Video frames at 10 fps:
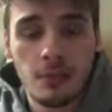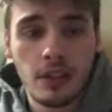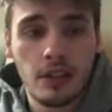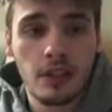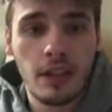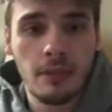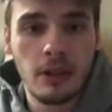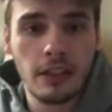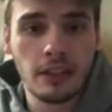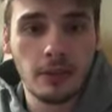Pretty good. I've
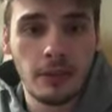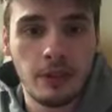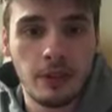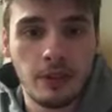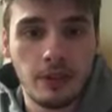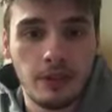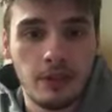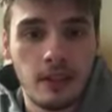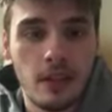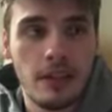been actually been doing,
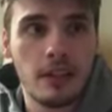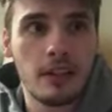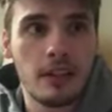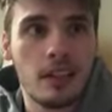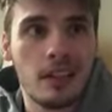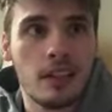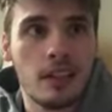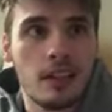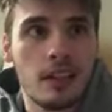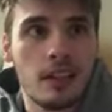I
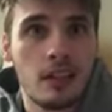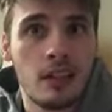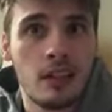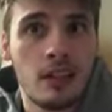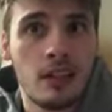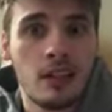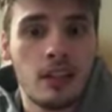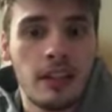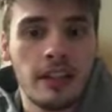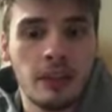did
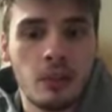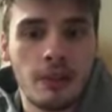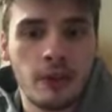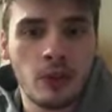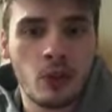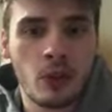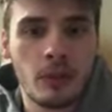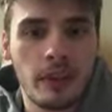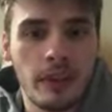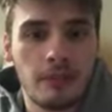my first
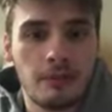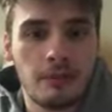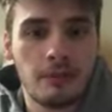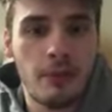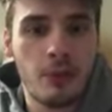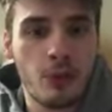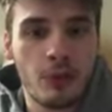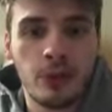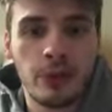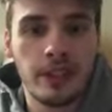tournament like
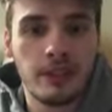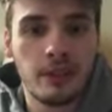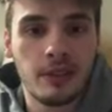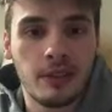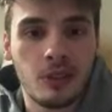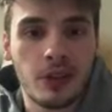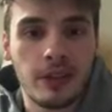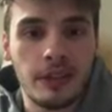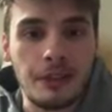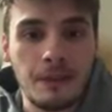3 weeks into the
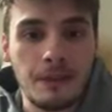training.